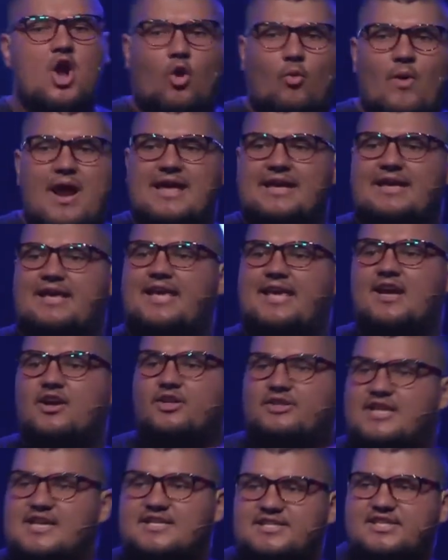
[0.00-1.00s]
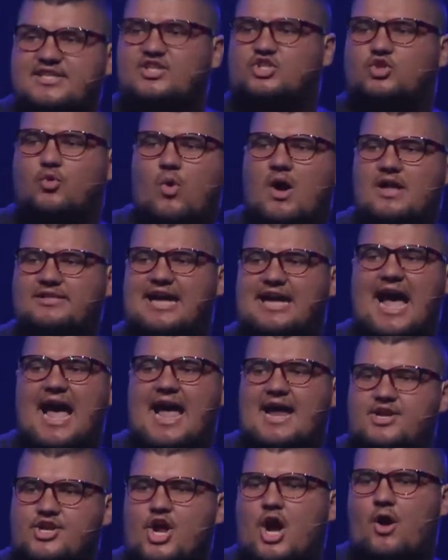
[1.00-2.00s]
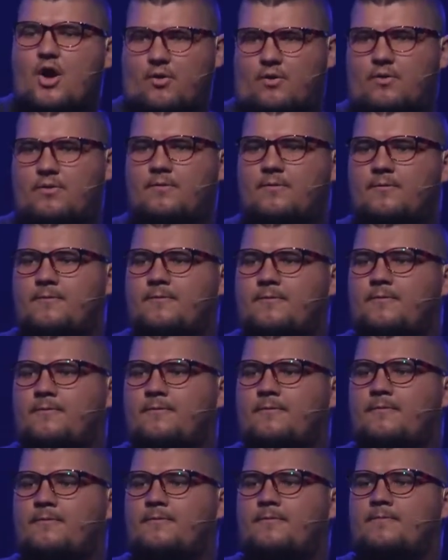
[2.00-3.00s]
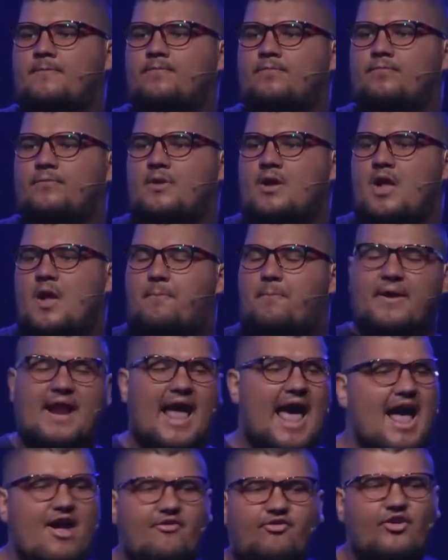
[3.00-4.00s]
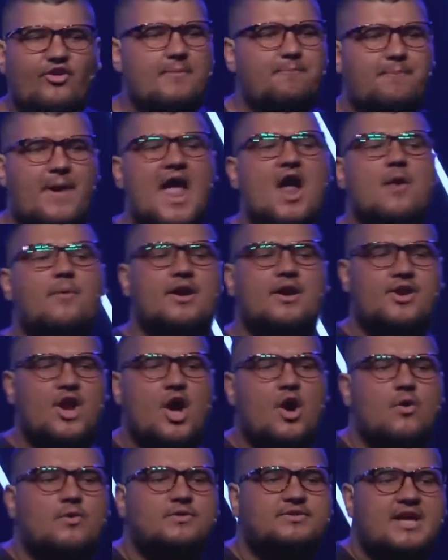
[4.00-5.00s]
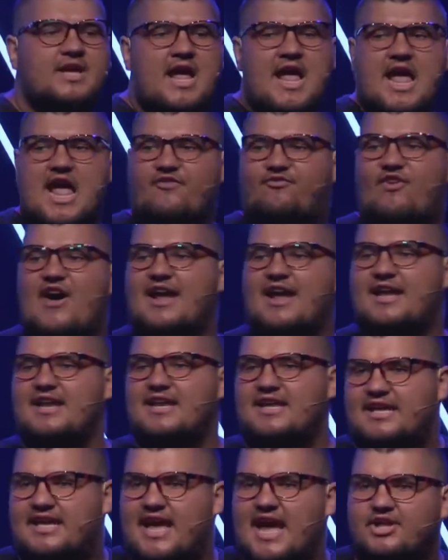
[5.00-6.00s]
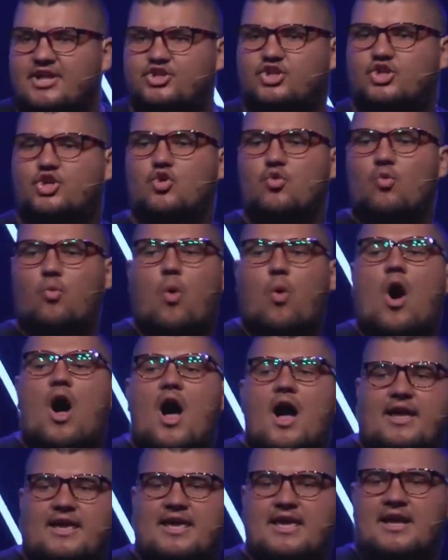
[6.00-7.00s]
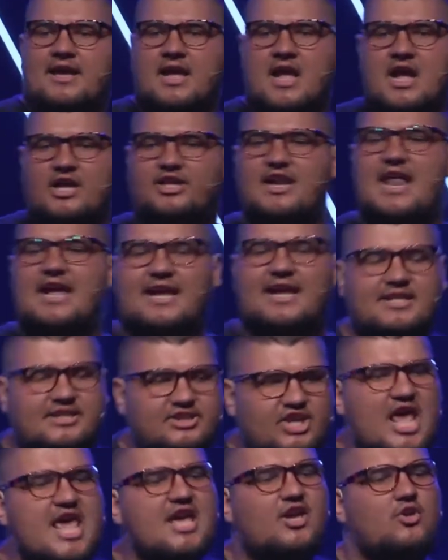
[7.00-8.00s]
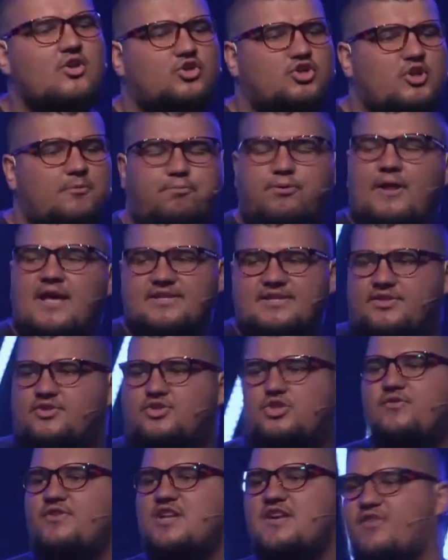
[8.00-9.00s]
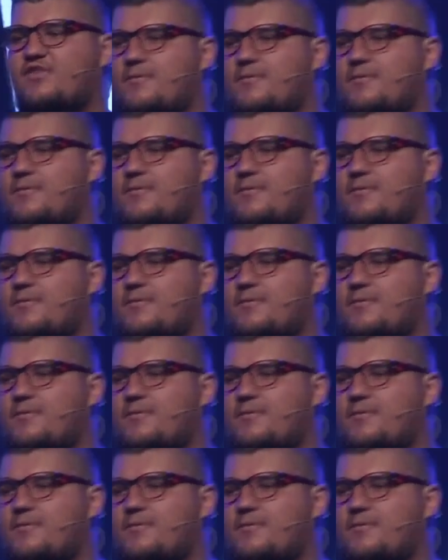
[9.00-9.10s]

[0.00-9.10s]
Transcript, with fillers: Right here, this is what I know. But every parent knows if I can get you walking, then I can take you to places you've never